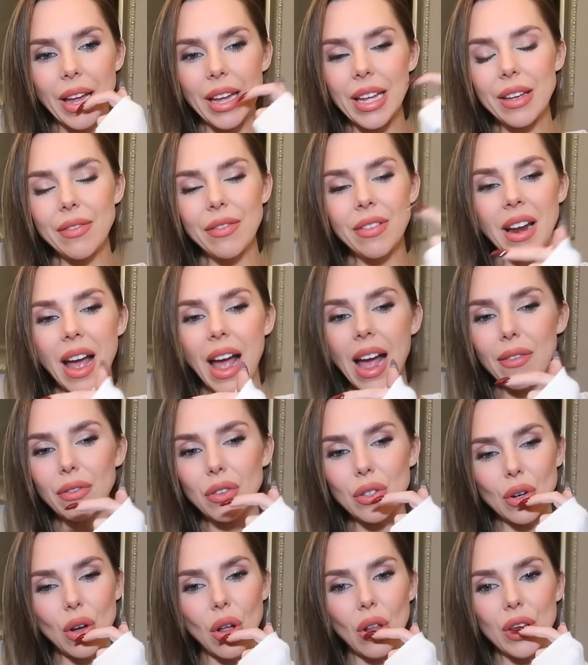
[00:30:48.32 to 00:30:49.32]
even
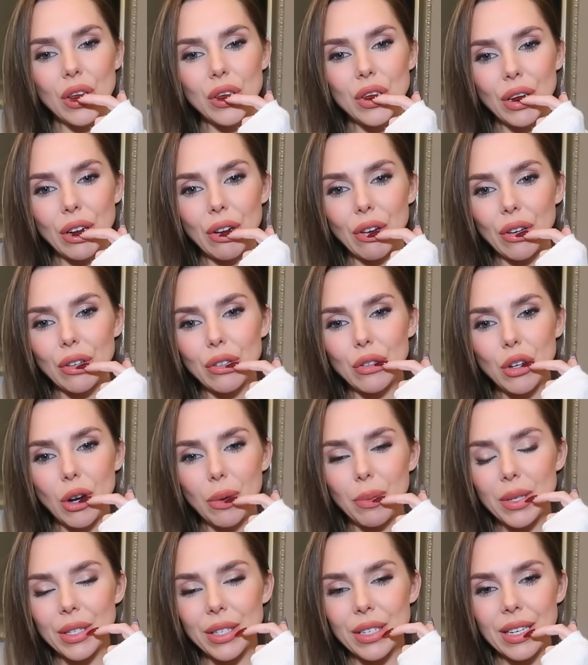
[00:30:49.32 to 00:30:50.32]
after college, I got a
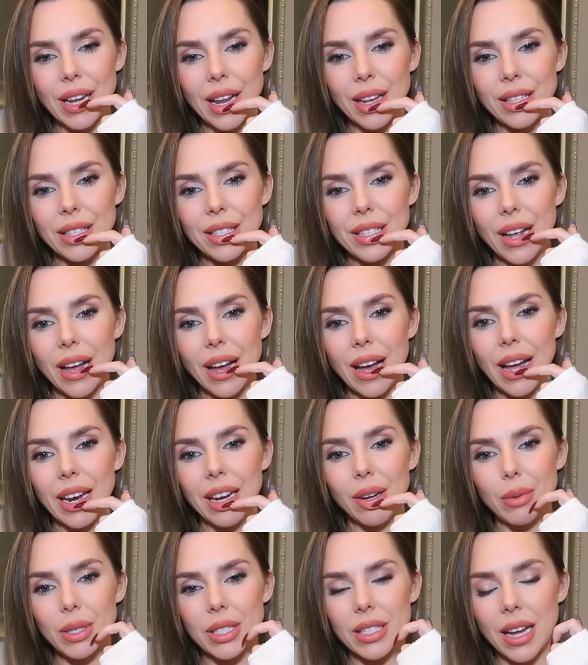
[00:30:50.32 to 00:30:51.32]
job as a dancer
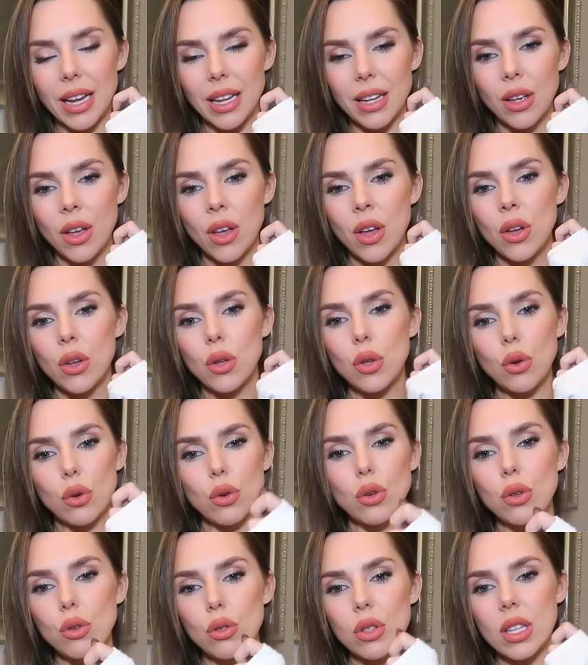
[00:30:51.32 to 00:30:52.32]
and it was like, you
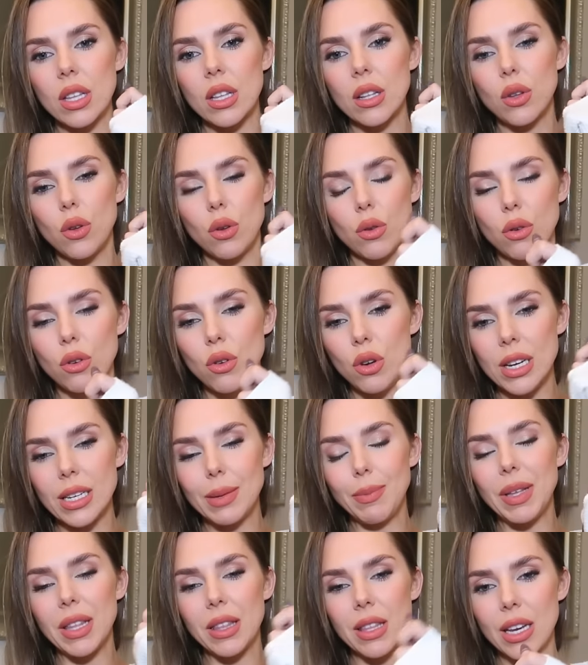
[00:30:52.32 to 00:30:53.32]
need
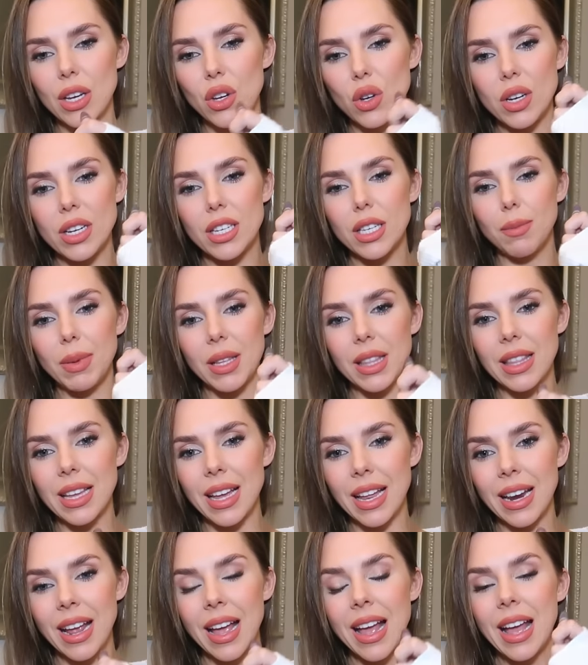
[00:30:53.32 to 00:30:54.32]
to be
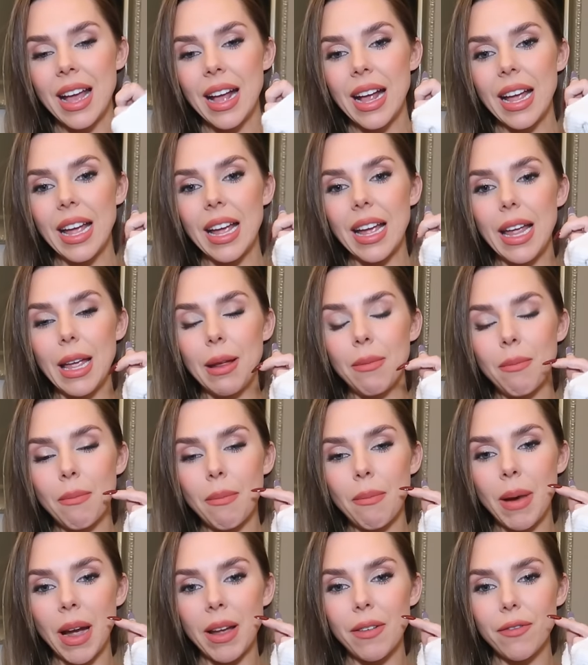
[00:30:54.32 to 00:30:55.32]
thin.
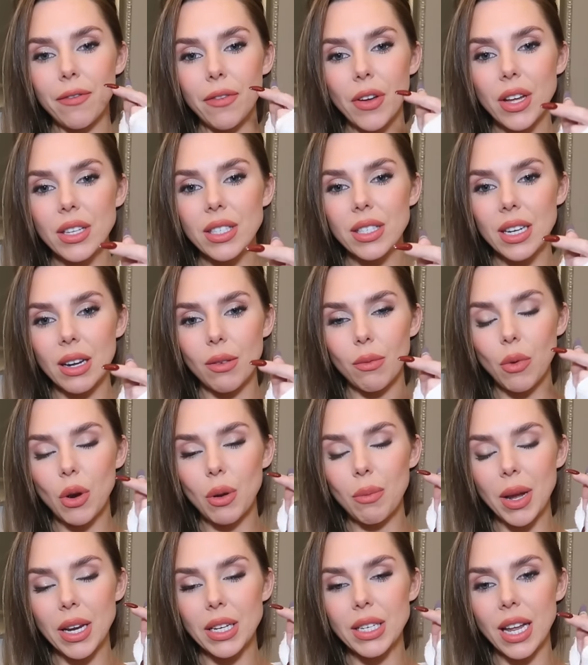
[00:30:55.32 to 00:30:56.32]
In my first, one
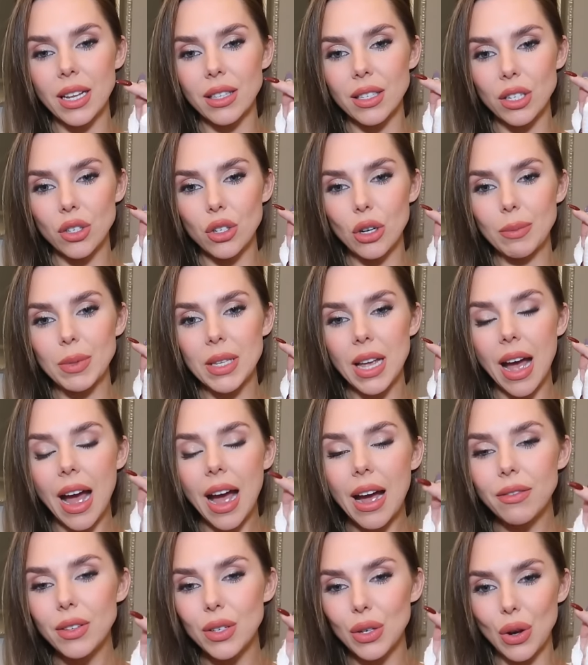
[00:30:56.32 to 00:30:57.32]
of my dancing jobs
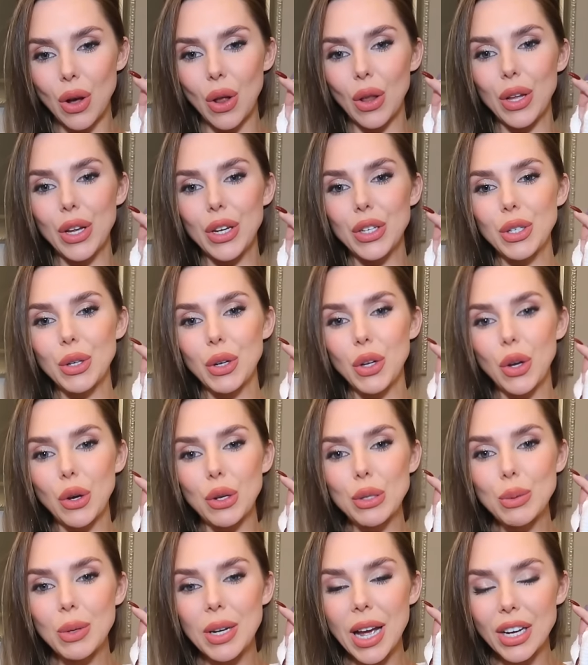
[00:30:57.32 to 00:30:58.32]
after college,
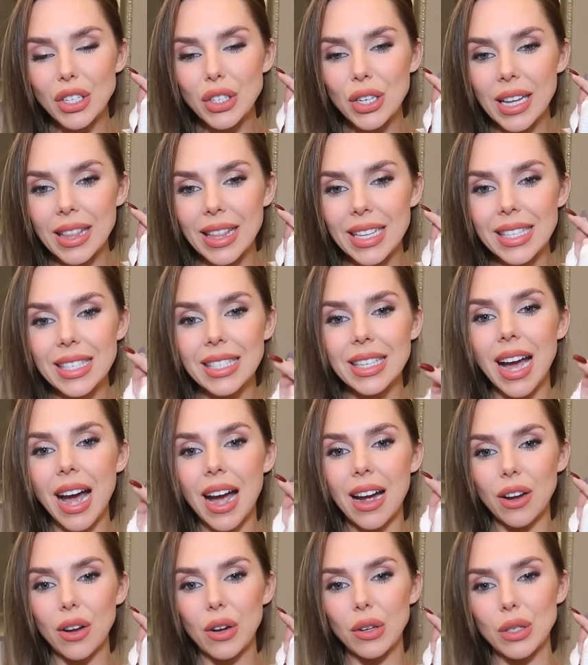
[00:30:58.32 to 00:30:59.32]
girls would actually get the
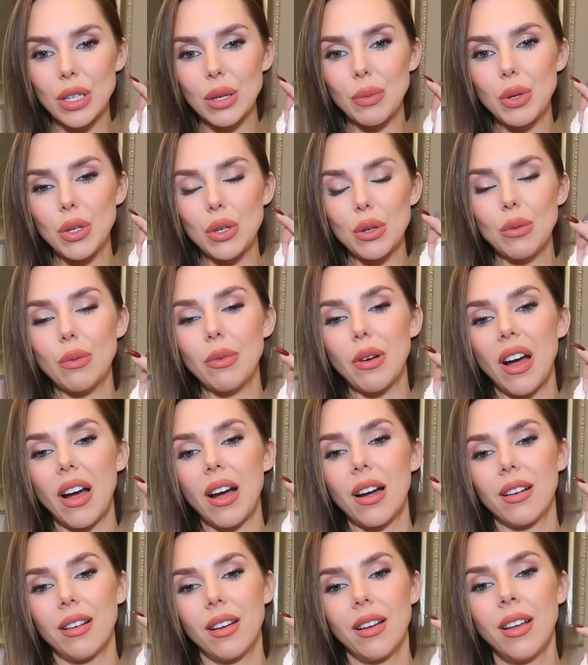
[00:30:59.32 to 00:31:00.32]
sack because they were too
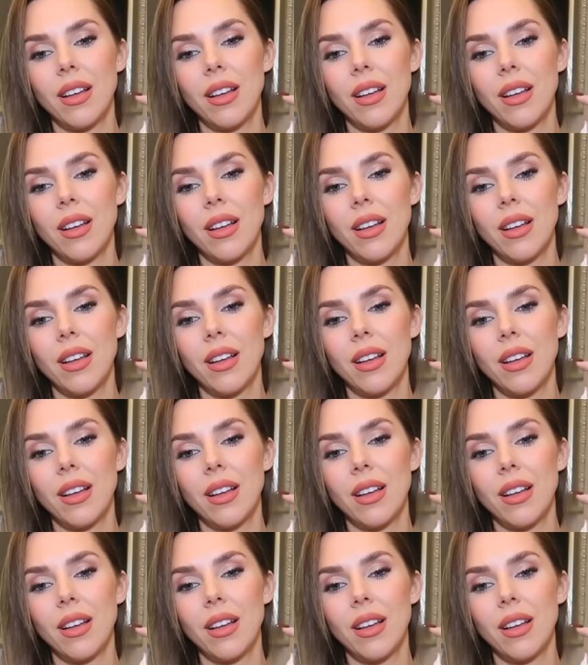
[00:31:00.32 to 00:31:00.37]
fat.